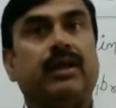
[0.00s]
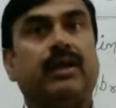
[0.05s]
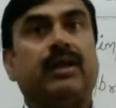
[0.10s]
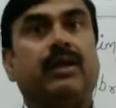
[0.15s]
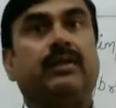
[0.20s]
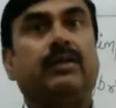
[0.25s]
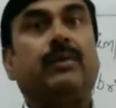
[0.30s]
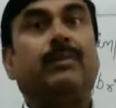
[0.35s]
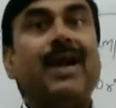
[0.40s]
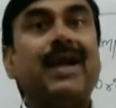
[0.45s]

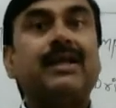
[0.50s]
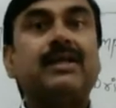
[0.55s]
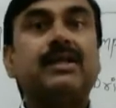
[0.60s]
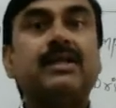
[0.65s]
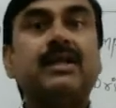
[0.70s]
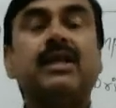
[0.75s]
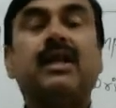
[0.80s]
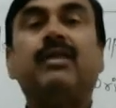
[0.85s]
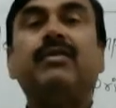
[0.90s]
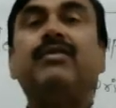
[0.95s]
The
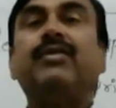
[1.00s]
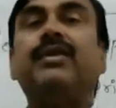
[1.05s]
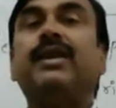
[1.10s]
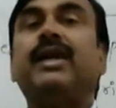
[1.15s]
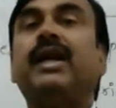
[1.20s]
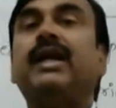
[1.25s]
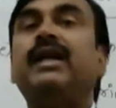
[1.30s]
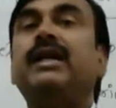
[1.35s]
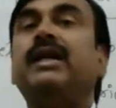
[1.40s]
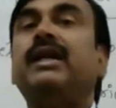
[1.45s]
Mexican
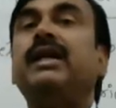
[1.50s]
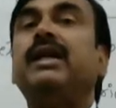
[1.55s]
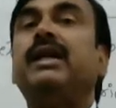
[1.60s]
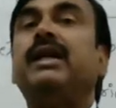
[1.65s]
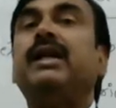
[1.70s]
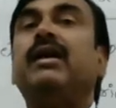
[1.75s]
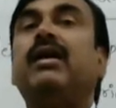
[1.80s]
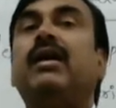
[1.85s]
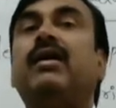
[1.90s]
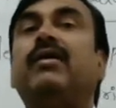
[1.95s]
variety
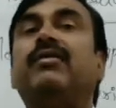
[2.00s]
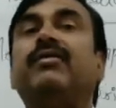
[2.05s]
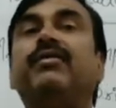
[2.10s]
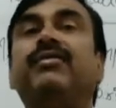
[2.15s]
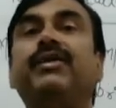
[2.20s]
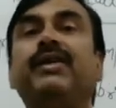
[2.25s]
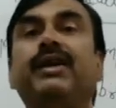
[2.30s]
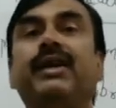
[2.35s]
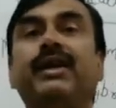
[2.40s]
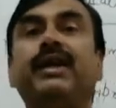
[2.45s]
of
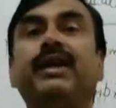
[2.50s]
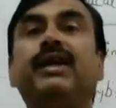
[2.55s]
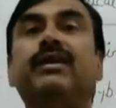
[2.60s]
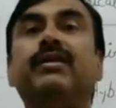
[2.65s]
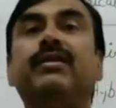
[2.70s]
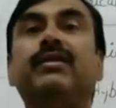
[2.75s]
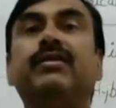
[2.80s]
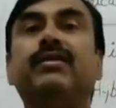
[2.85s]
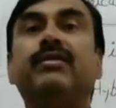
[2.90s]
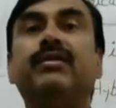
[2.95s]
wheat
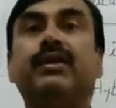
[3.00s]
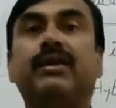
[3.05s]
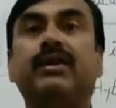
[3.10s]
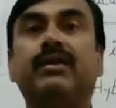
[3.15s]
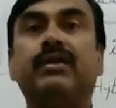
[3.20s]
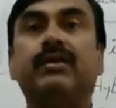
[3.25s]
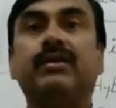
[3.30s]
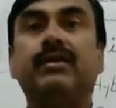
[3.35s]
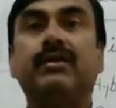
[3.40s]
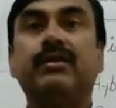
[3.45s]

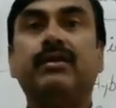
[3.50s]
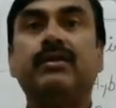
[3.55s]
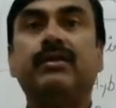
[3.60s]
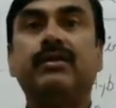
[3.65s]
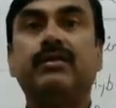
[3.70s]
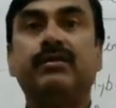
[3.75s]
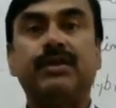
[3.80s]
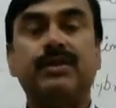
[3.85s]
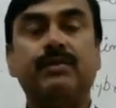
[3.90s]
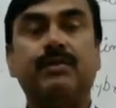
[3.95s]

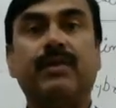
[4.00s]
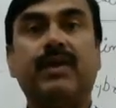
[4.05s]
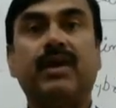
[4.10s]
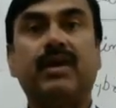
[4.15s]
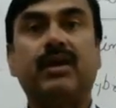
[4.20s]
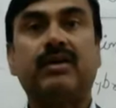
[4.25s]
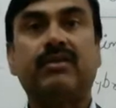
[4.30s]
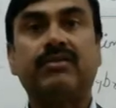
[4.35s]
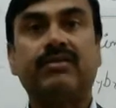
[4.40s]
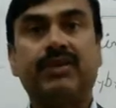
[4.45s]
was
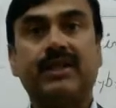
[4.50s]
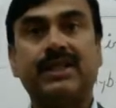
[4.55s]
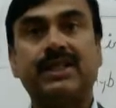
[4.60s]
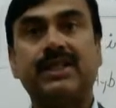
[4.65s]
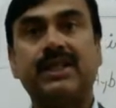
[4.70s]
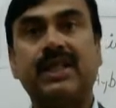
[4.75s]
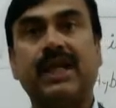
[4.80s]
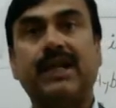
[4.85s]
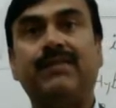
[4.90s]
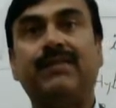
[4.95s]
brought first
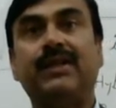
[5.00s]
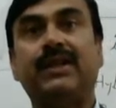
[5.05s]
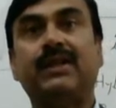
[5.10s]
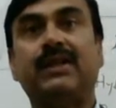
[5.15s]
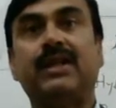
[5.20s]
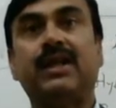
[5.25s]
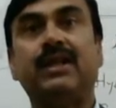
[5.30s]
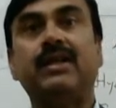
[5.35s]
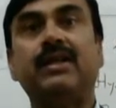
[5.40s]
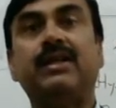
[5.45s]
time in
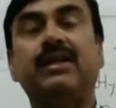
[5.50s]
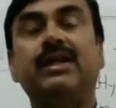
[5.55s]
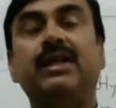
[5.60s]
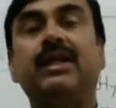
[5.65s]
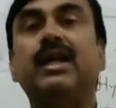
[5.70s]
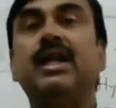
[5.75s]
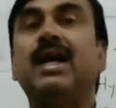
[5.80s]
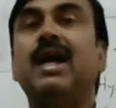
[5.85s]
country,